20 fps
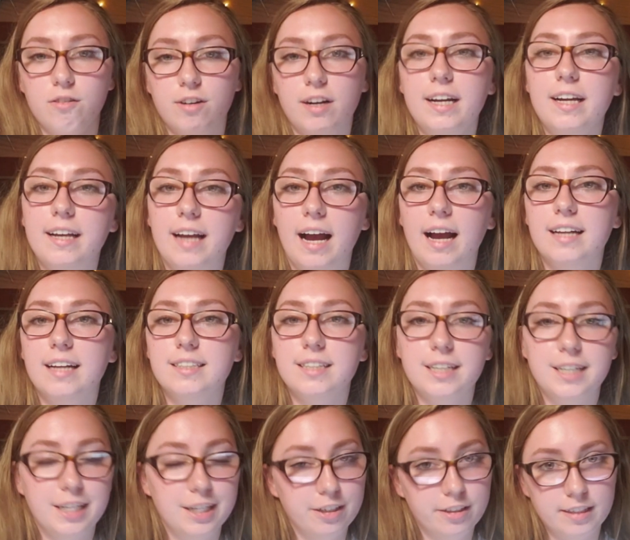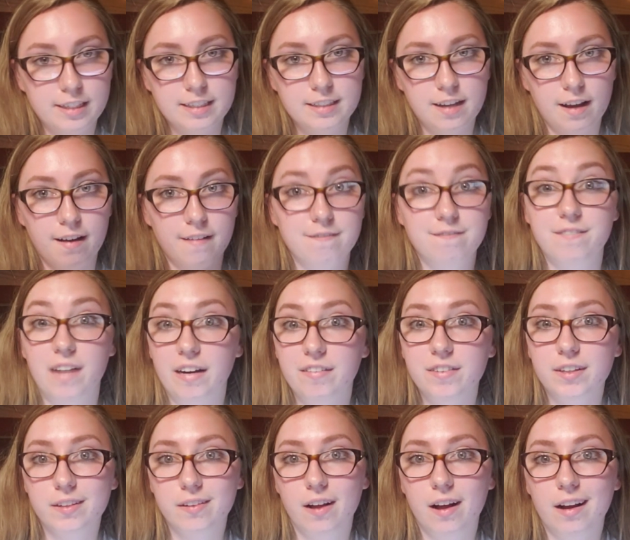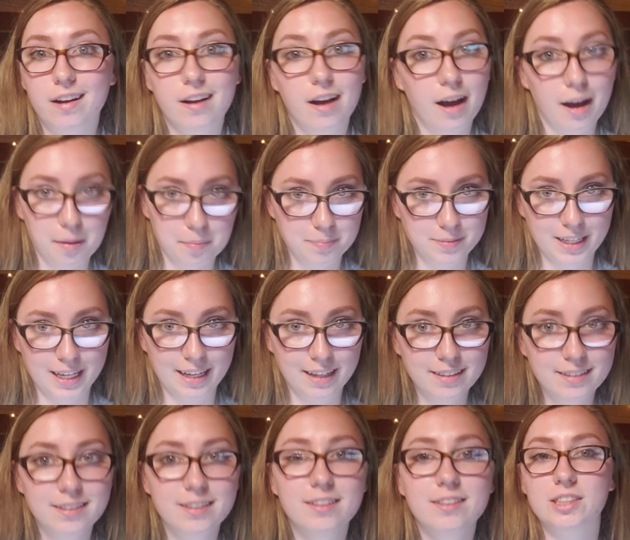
Alright you guys, here is a 5 o'clock update.